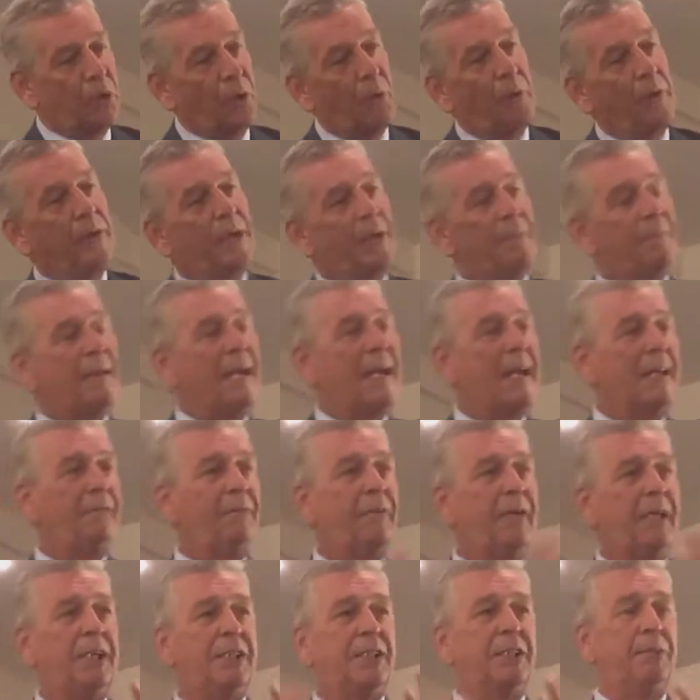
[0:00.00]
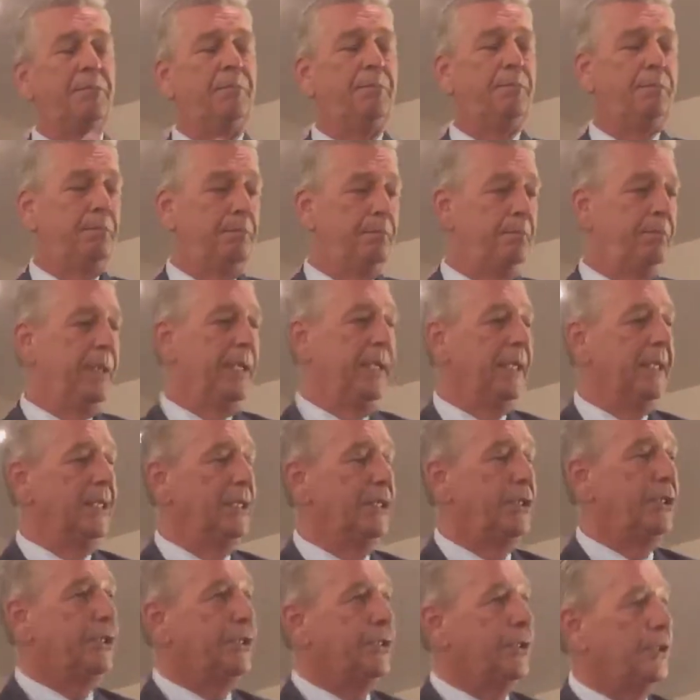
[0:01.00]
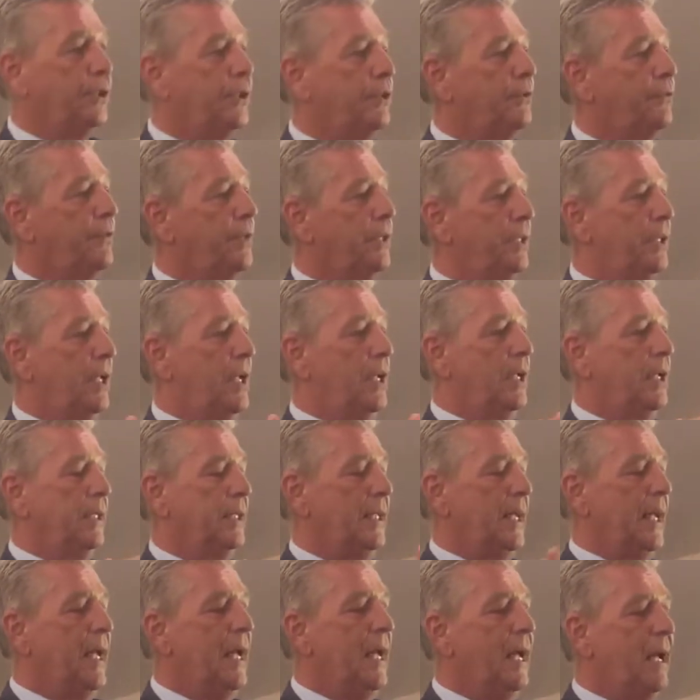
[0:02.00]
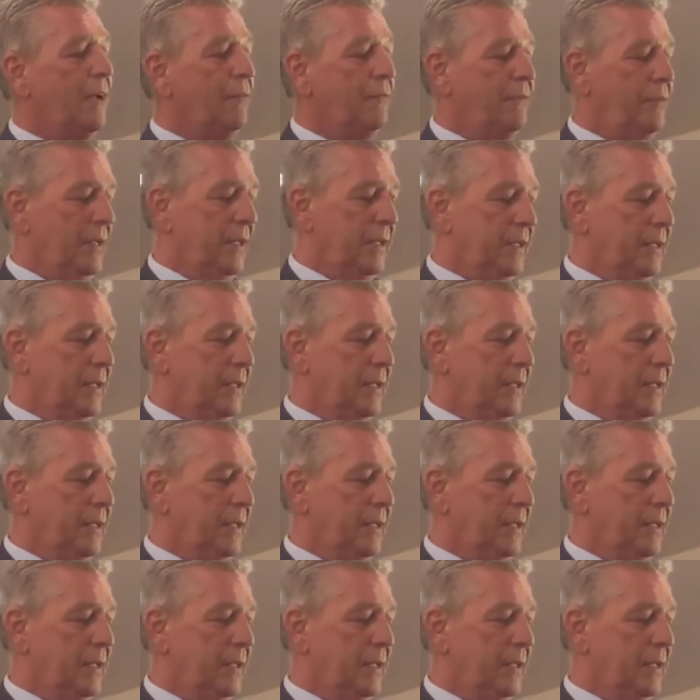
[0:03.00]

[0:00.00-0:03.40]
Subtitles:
Growing up Adventist, being in the church for as long as I have,